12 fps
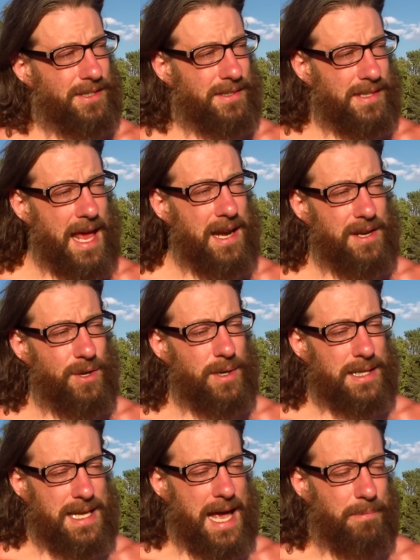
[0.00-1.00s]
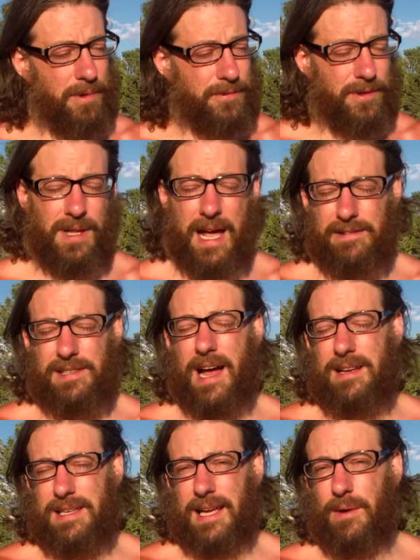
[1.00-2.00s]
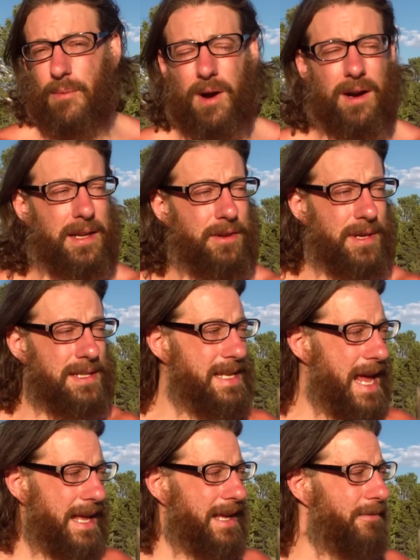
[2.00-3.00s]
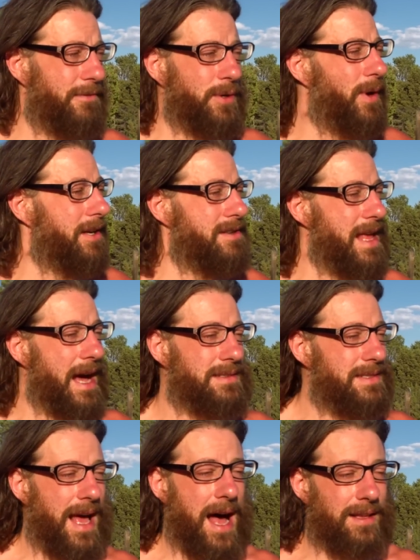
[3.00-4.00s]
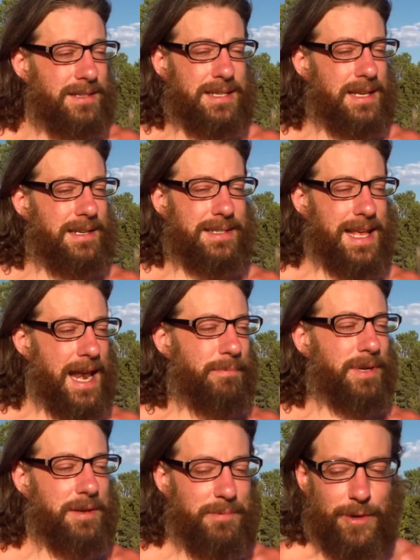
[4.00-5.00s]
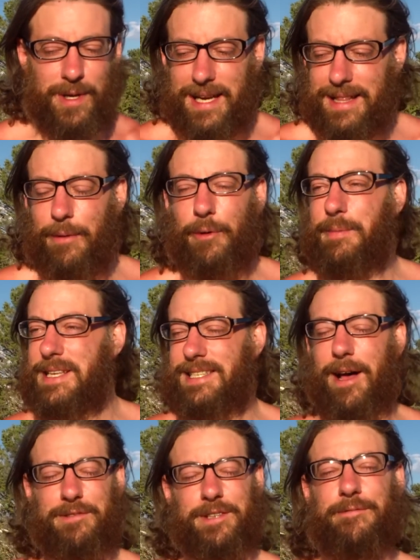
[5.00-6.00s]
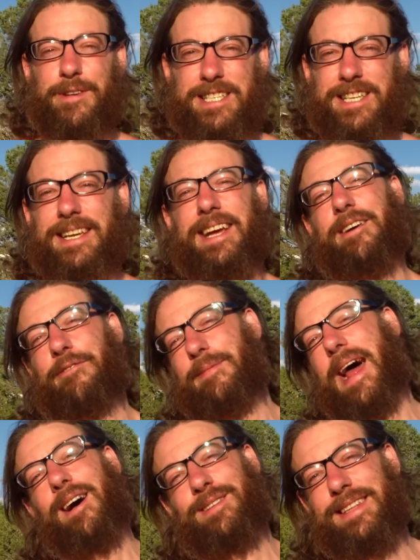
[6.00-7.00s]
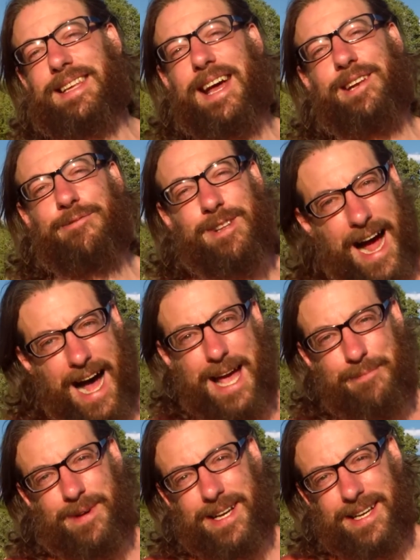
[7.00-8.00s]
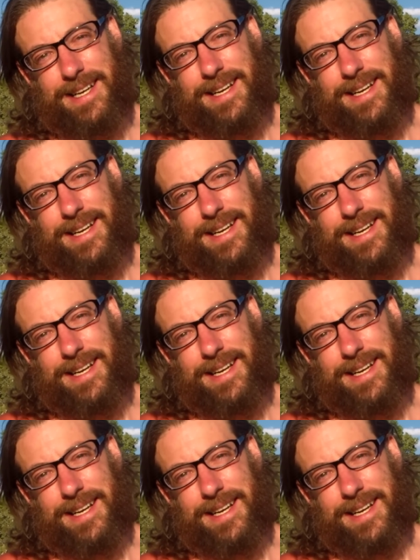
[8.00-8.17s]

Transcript: Set a new example for lifestyles that can work. You can take a few $100,000 and set up a community that will be self-sufficient from now to the end of time.